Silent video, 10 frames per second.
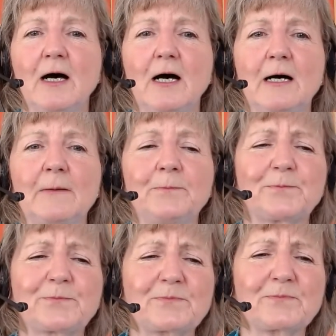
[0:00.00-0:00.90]
Um,
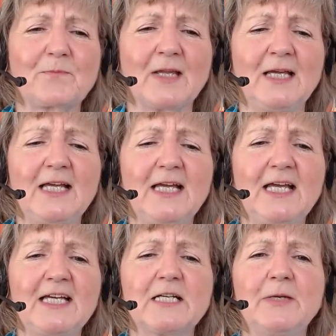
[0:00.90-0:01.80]

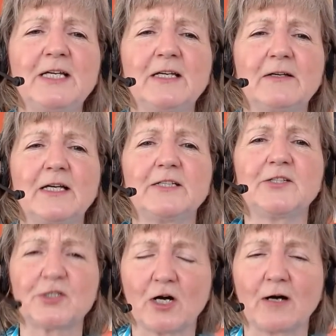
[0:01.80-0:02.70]
it can be
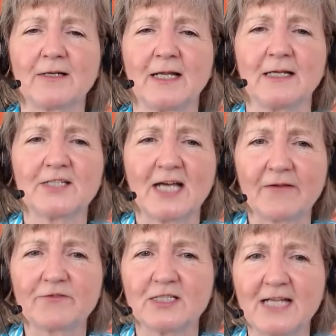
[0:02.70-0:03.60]
disheartening to
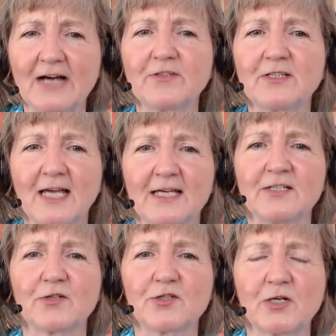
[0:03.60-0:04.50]
have to
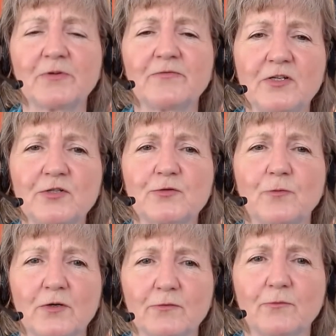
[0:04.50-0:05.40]
navigate some of these
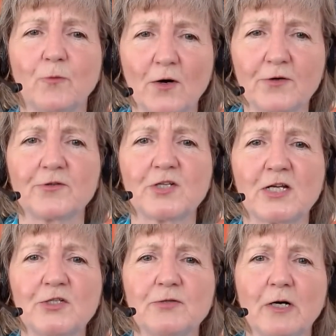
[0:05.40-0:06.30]
waters
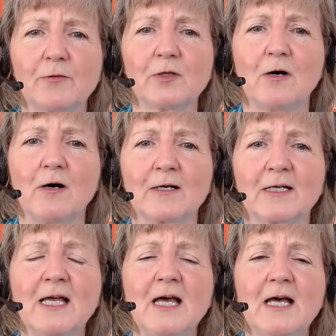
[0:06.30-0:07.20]
as you go
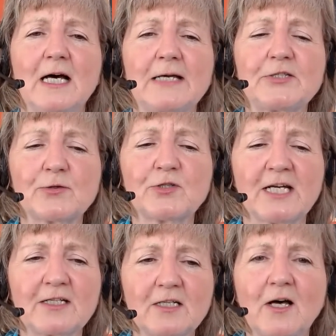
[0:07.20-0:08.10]
along. Uh, so
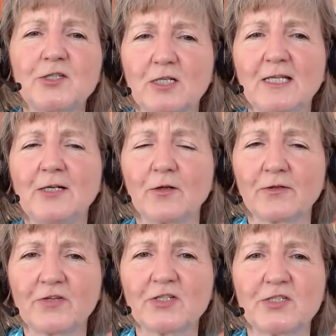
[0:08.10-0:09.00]
psychologically, all
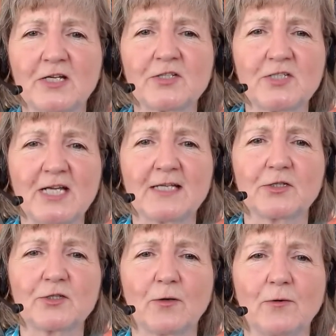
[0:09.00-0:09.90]
of this does take
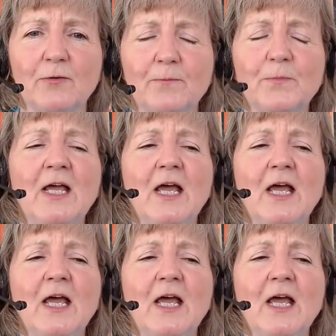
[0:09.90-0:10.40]
a toll.